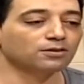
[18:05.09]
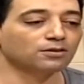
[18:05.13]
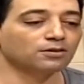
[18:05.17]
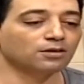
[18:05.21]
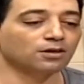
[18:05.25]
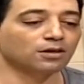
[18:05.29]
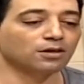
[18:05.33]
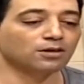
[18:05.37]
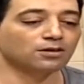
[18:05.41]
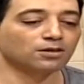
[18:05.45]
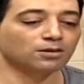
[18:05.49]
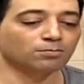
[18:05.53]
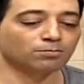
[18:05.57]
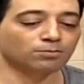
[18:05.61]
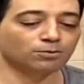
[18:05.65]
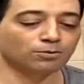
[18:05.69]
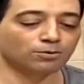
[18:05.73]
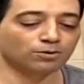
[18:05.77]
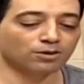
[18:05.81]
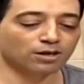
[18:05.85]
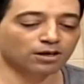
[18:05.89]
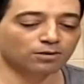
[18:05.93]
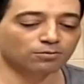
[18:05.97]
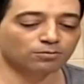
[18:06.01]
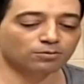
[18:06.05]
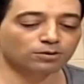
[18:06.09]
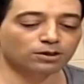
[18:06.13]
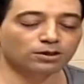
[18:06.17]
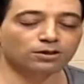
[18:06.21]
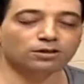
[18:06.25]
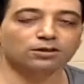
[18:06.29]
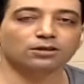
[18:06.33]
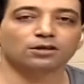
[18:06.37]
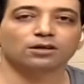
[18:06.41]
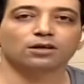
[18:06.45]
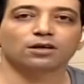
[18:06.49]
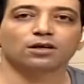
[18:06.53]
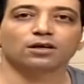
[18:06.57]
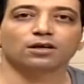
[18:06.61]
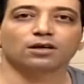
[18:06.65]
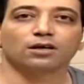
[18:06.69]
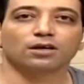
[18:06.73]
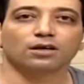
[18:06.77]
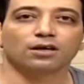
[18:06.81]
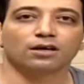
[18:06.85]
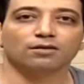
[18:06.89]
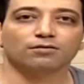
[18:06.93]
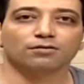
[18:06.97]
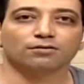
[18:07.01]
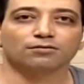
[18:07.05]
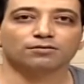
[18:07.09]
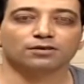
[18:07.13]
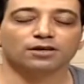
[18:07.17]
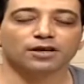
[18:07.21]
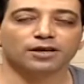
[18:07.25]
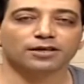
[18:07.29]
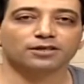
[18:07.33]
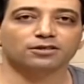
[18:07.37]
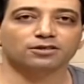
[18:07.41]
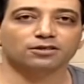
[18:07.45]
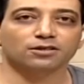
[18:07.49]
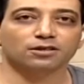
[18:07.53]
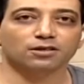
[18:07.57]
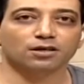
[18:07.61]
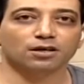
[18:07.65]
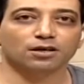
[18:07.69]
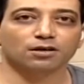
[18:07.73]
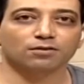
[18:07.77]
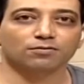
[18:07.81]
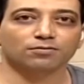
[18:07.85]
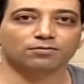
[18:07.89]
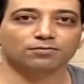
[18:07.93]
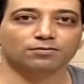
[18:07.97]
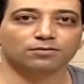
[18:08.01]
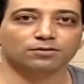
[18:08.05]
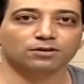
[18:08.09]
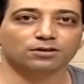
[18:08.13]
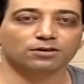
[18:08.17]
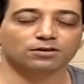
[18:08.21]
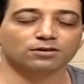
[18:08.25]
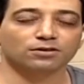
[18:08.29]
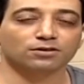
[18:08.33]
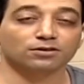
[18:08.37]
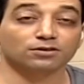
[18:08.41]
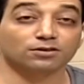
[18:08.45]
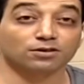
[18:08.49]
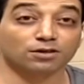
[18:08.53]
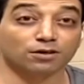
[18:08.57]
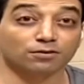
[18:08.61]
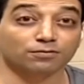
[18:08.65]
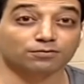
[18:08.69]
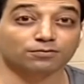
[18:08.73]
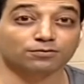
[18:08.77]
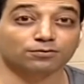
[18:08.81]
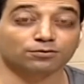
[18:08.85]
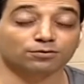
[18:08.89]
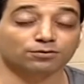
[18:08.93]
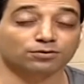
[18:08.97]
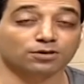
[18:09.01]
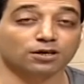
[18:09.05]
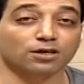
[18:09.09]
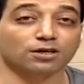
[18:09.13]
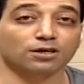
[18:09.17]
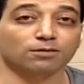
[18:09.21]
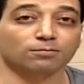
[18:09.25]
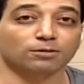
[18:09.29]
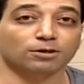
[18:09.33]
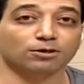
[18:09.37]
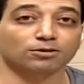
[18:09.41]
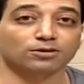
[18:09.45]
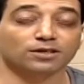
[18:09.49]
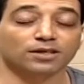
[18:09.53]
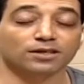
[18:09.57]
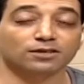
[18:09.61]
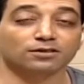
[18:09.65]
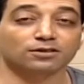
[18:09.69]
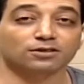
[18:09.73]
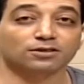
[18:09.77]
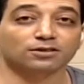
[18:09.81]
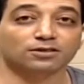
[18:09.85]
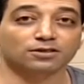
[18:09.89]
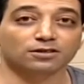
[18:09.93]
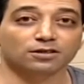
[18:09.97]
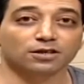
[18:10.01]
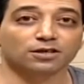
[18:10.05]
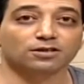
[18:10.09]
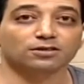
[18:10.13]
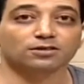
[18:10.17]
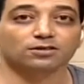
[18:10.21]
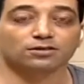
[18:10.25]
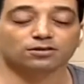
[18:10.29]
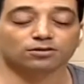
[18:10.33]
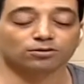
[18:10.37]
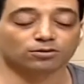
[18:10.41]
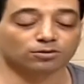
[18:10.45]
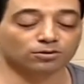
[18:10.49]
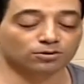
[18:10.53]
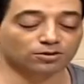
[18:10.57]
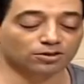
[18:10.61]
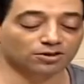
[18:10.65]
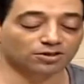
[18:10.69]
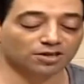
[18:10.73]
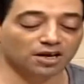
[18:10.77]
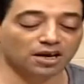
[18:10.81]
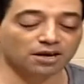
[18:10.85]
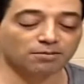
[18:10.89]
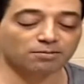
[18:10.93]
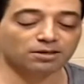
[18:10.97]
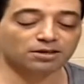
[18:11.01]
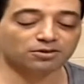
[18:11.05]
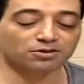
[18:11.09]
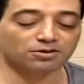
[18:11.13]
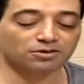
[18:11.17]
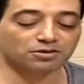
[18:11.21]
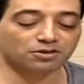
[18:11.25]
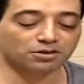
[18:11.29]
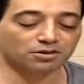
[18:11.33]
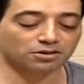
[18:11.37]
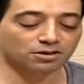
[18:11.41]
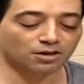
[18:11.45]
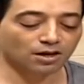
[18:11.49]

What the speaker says: on the program we have a variety of stuff to talk about and discuss all the time, and this is